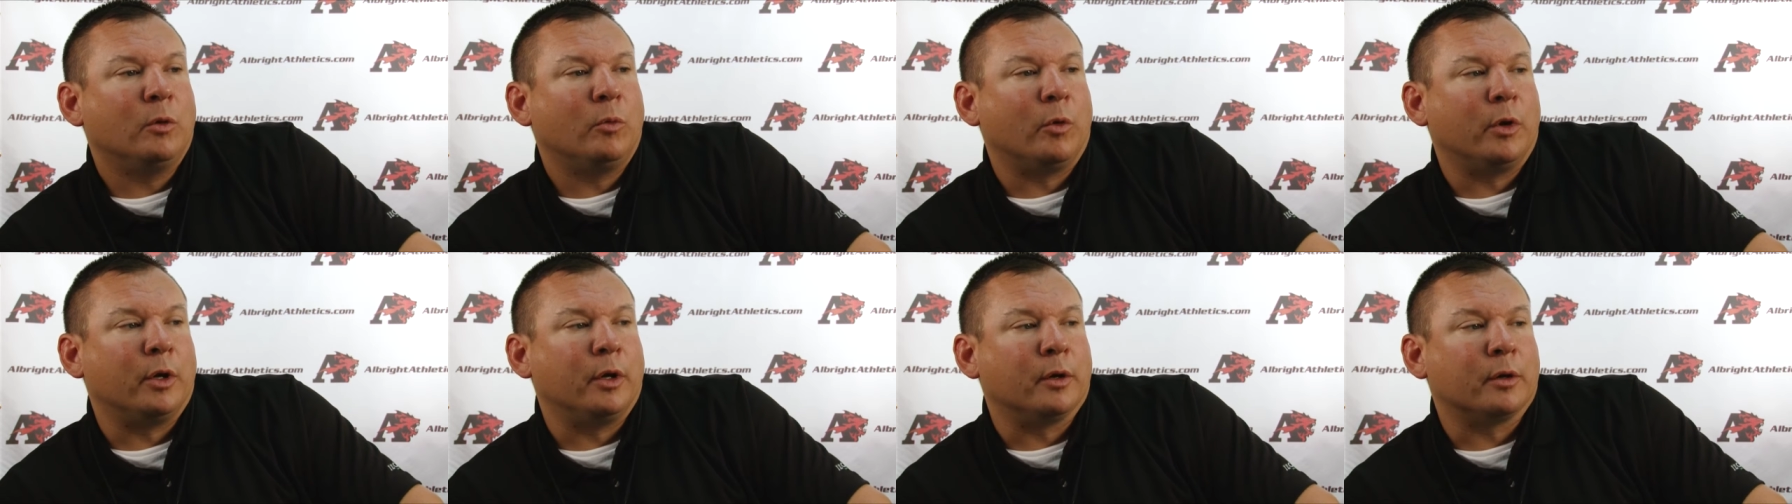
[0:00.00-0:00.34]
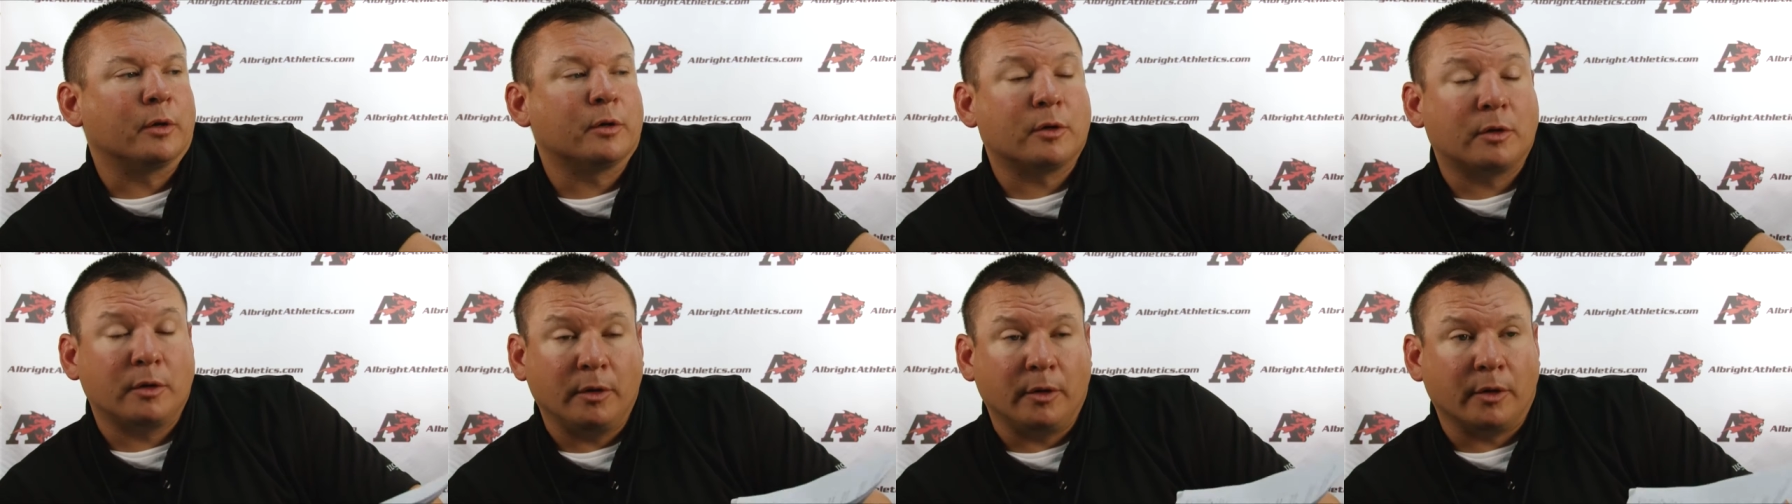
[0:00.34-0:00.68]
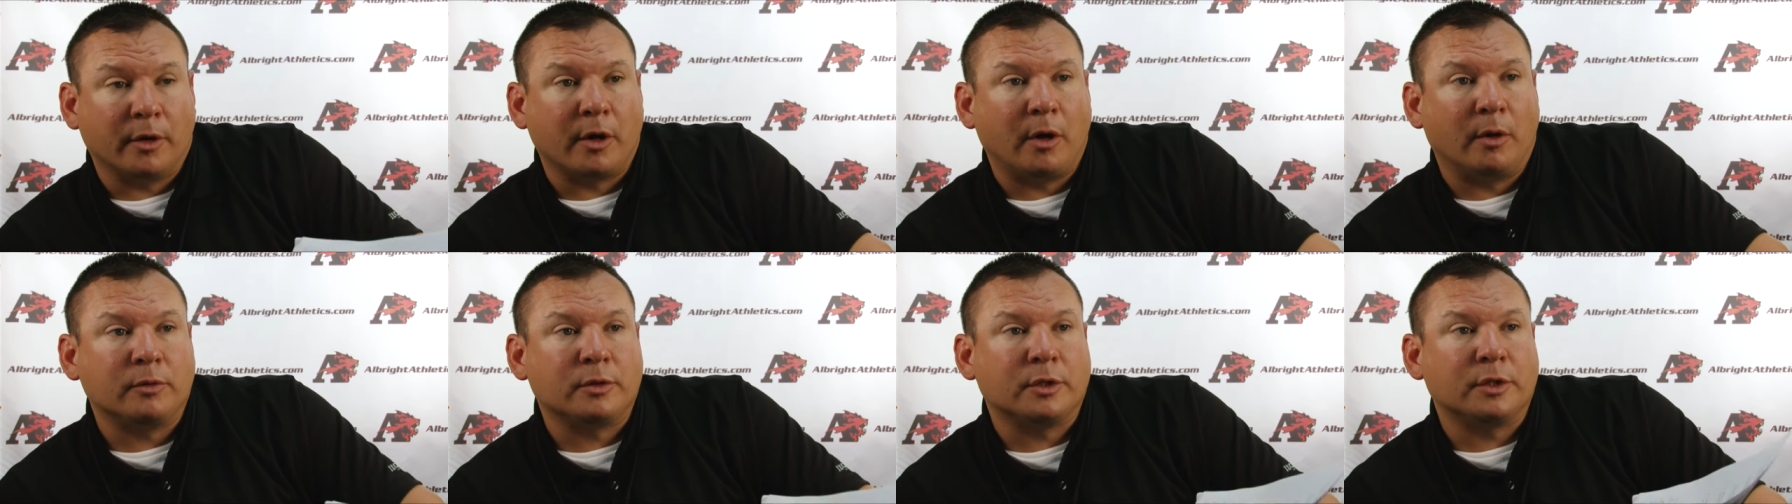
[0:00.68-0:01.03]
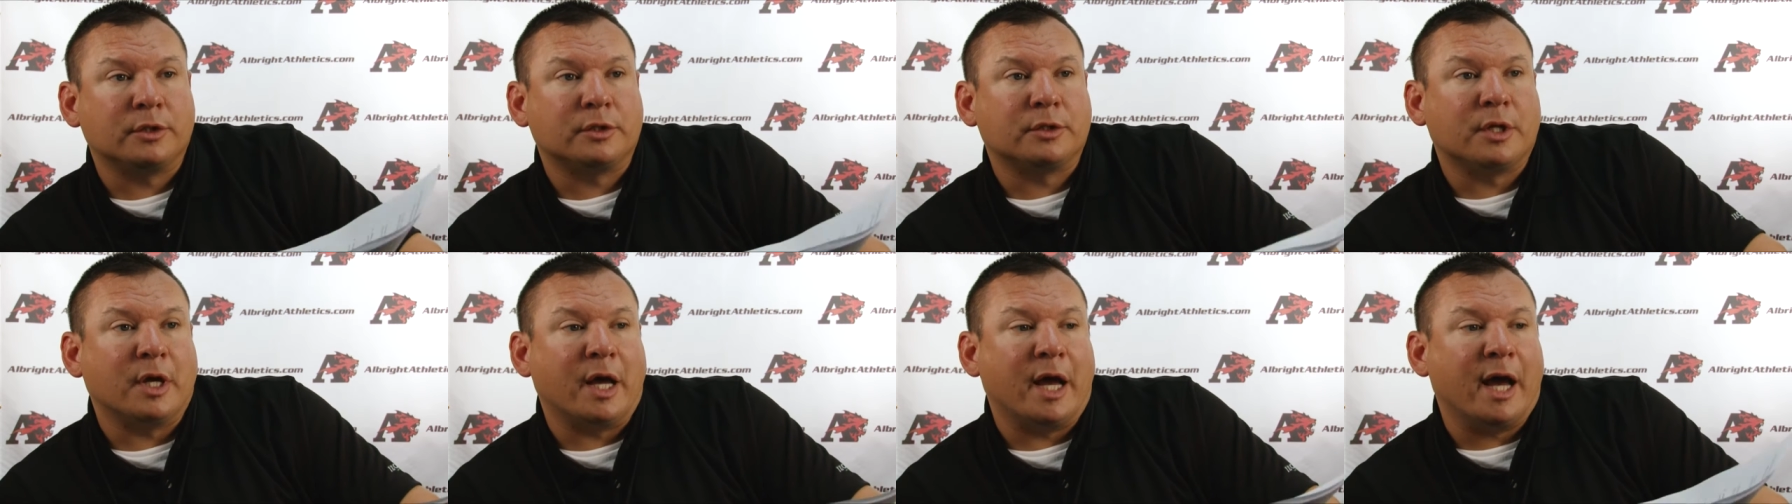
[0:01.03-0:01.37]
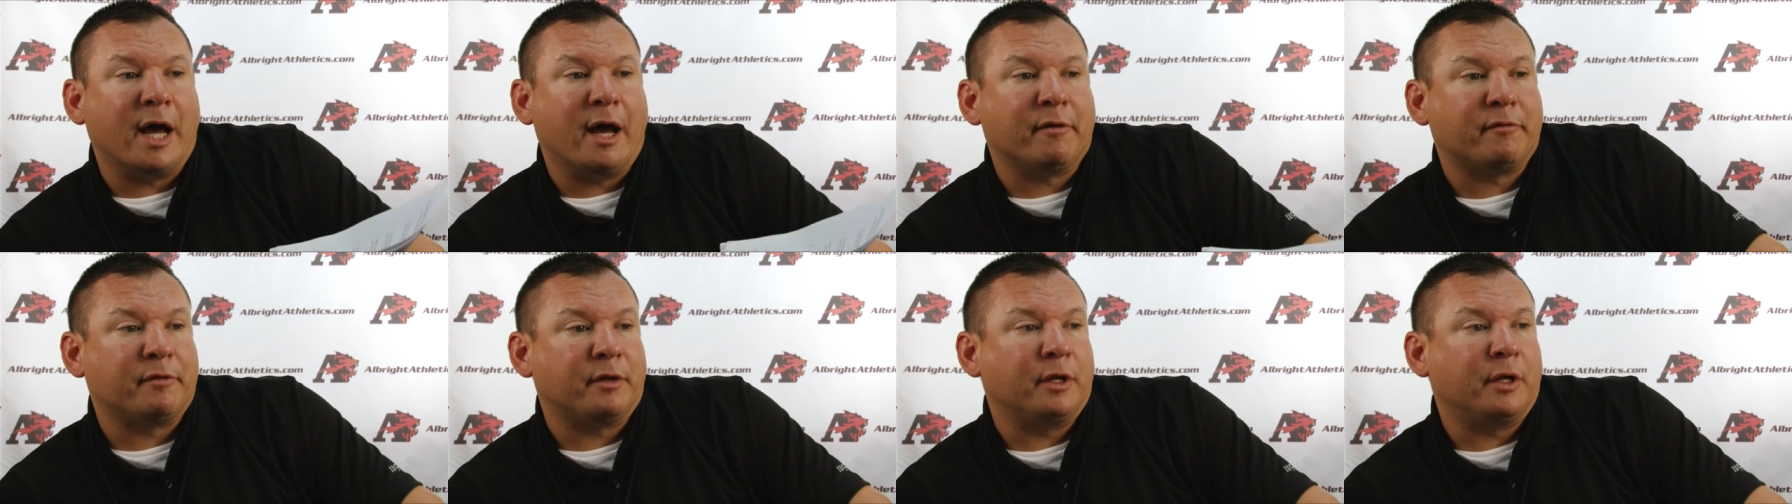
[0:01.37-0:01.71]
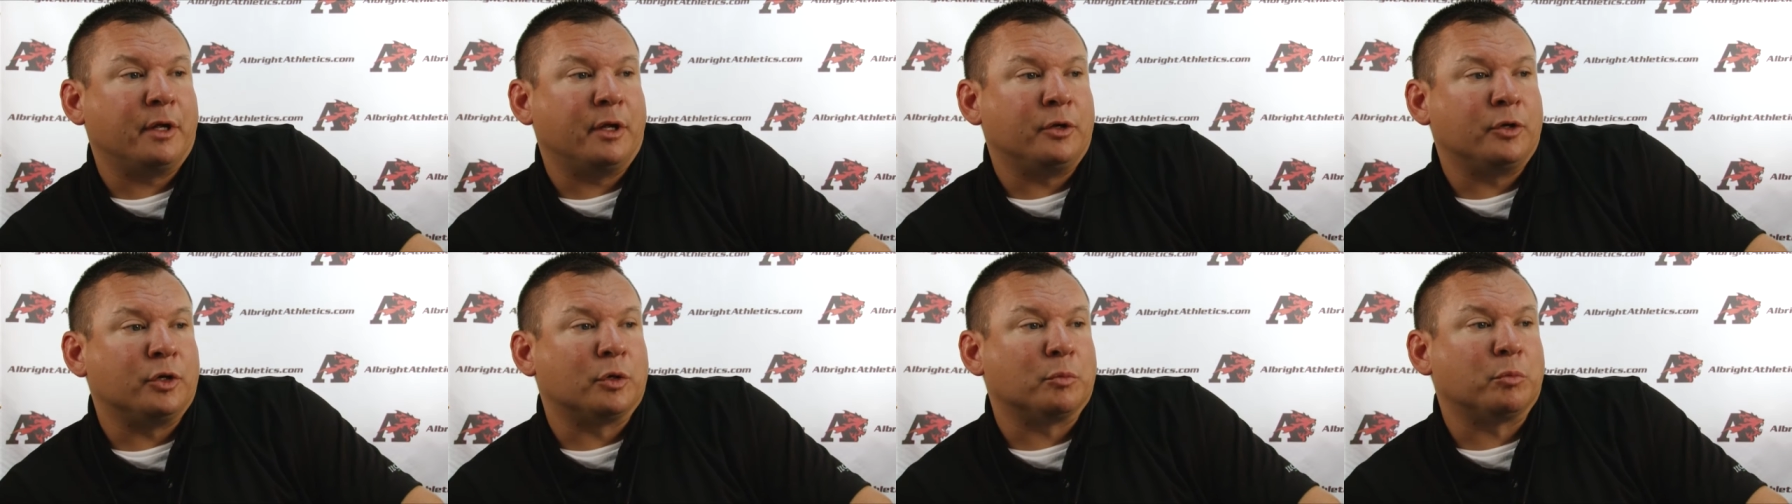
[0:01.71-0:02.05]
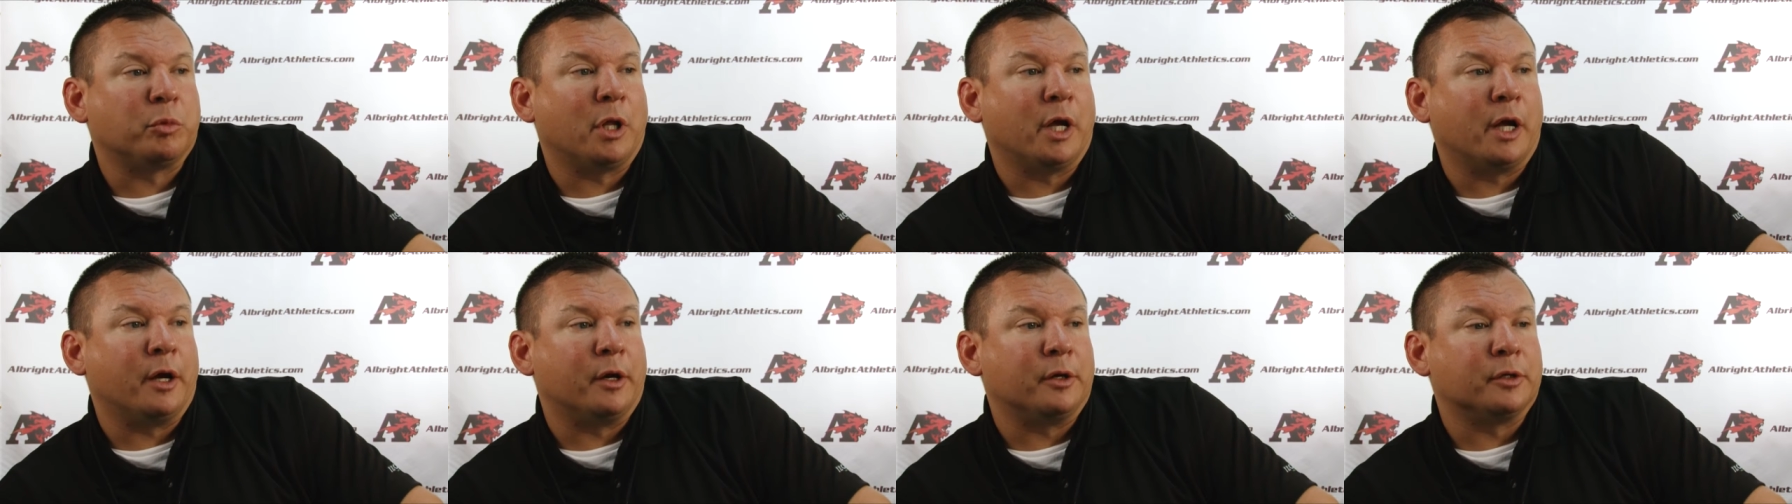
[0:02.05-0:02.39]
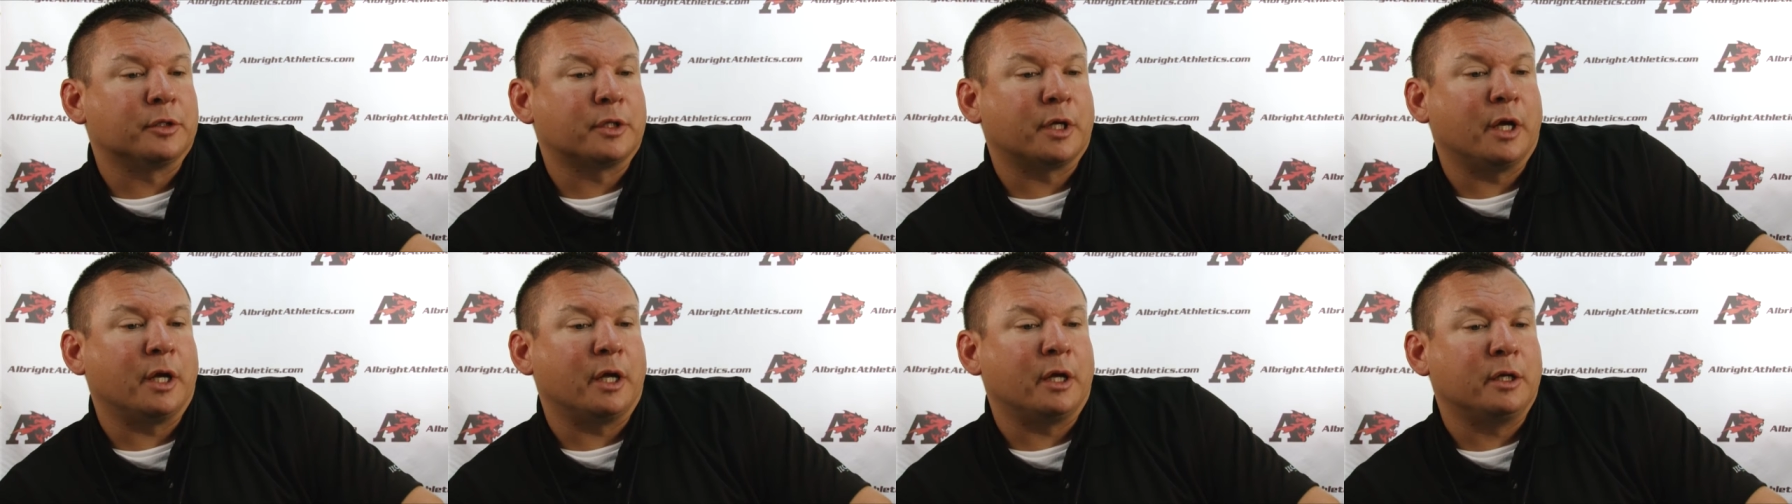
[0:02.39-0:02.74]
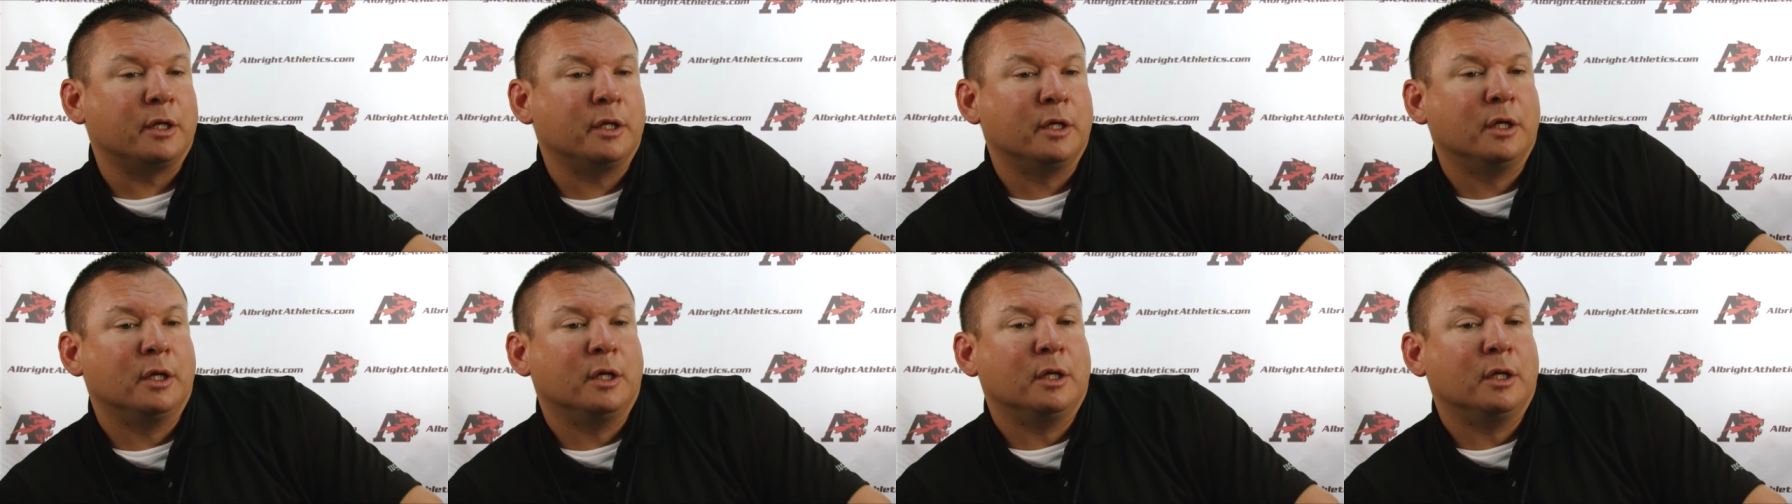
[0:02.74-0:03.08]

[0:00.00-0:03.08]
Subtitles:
where your coaching staff and your players can